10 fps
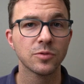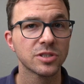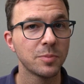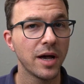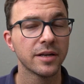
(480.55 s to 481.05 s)

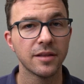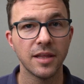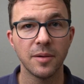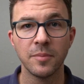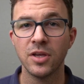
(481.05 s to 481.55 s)
respond to
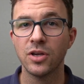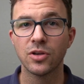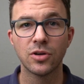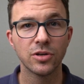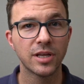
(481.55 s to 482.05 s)
them.
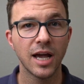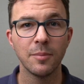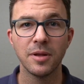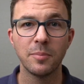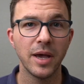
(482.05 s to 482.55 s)
Good
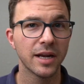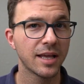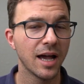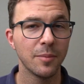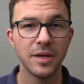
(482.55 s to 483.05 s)
comment, bad
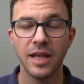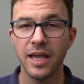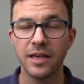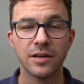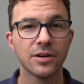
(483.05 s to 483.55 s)
comment,
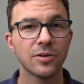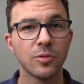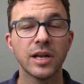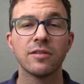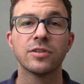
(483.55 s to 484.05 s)
hater,
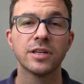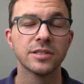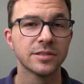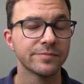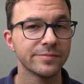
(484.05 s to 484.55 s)
whatever it
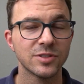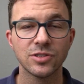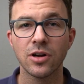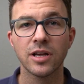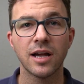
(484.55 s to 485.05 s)
is,
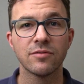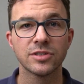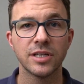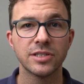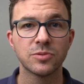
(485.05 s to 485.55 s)
start a
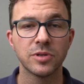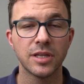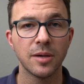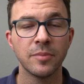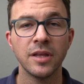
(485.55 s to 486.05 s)
conversation with
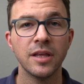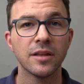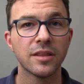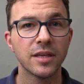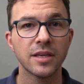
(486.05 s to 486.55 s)
them.
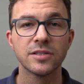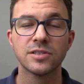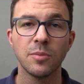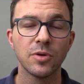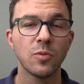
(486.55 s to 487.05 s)
The thing is,
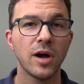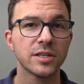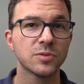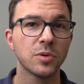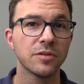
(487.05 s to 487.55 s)
someone
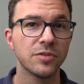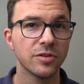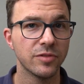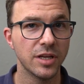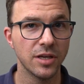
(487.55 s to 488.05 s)
watched one of
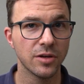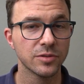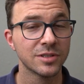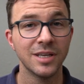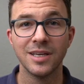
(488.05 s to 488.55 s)
your
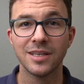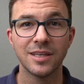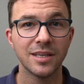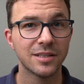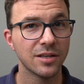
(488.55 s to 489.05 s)
videos.
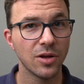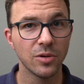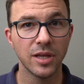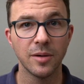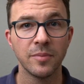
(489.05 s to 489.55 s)
Get to
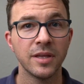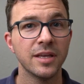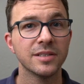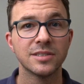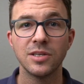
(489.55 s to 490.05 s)
know them.
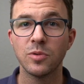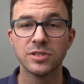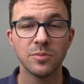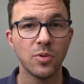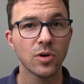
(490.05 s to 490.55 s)
See
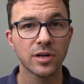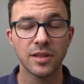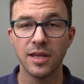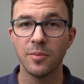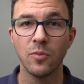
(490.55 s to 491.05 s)
what's important to
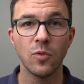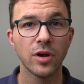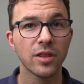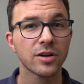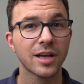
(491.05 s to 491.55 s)
them.
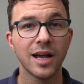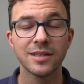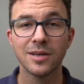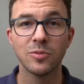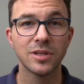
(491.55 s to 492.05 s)
What other
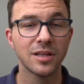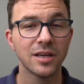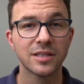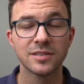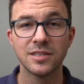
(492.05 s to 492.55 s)
content would they
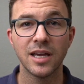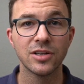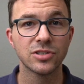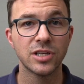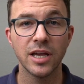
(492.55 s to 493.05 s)
like to see on
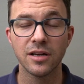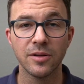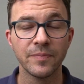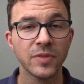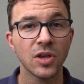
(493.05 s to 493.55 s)
your
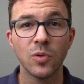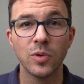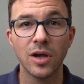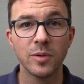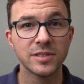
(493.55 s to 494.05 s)
channel?
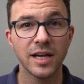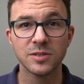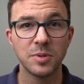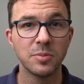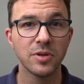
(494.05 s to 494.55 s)
We always
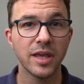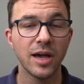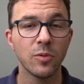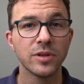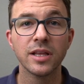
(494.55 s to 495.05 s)
ask people
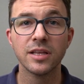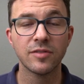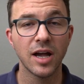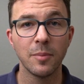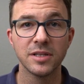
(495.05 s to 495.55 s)
that when they
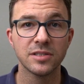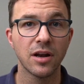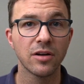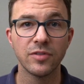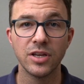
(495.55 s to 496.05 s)
leave comments
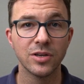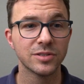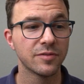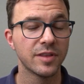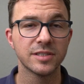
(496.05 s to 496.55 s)
on our
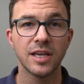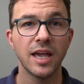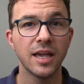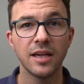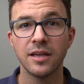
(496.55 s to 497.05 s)
videos. If they say,
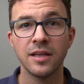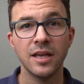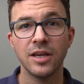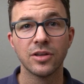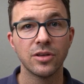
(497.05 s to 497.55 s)
hey,
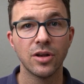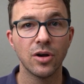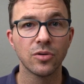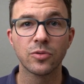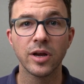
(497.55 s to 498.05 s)
you
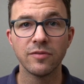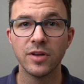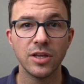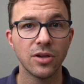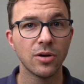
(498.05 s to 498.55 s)
know, great
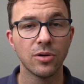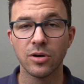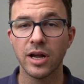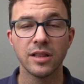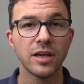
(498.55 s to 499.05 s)
video
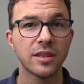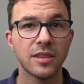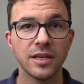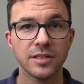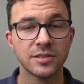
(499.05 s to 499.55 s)
or I like
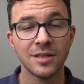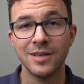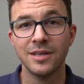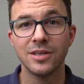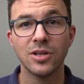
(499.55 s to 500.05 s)
this.
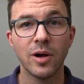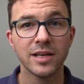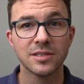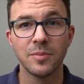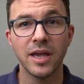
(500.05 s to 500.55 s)
You know,
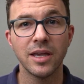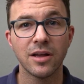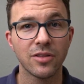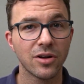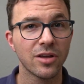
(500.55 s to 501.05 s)
ask them, hey,
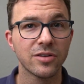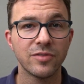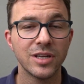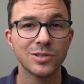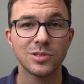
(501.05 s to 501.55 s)
are there other
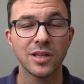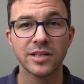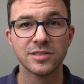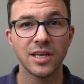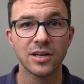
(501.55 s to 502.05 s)
videos you'd
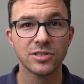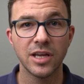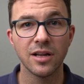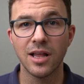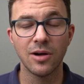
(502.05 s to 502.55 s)
like to see on our
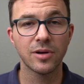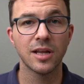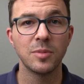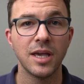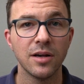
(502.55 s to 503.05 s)
channel? How can
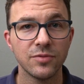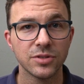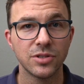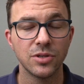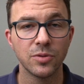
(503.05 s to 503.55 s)
I be helpful
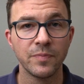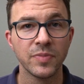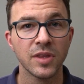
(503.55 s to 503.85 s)
to you?